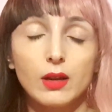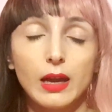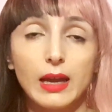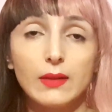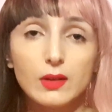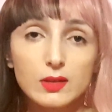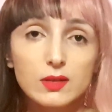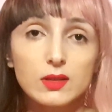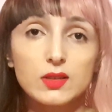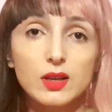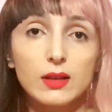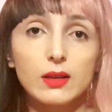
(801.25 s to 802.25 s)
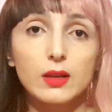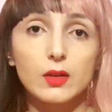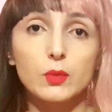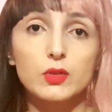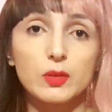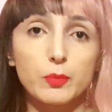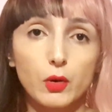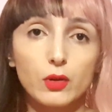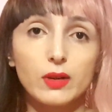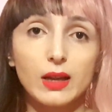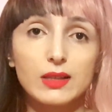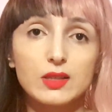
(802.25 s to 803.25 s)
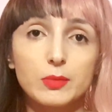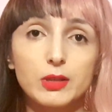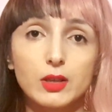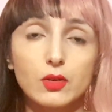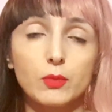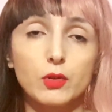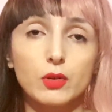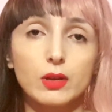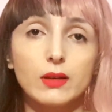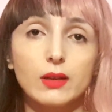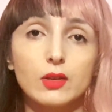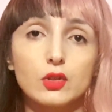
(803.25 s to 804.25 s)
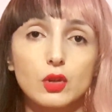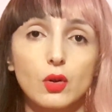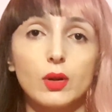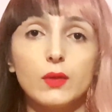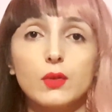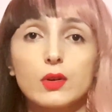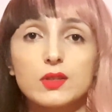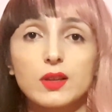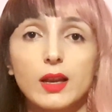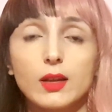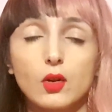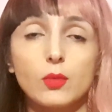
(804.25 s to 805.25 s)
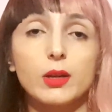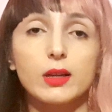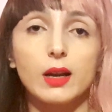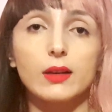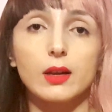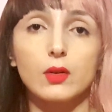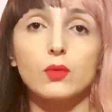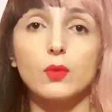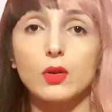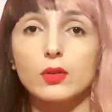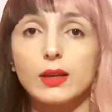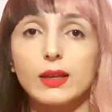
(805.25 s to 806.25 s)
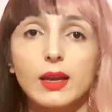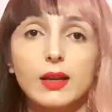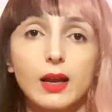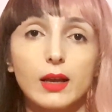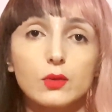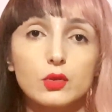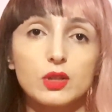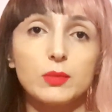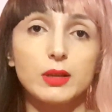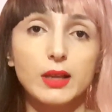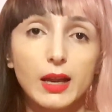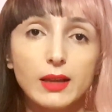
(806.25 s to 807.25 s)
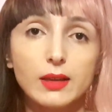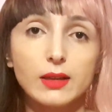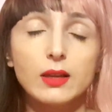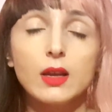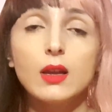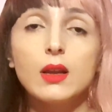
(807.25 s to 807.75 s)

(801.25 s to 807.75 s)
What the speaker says: And this is a channel that we support the LGBT community, so if you're saying, oh my god, I don't want a gay guy to see me naked,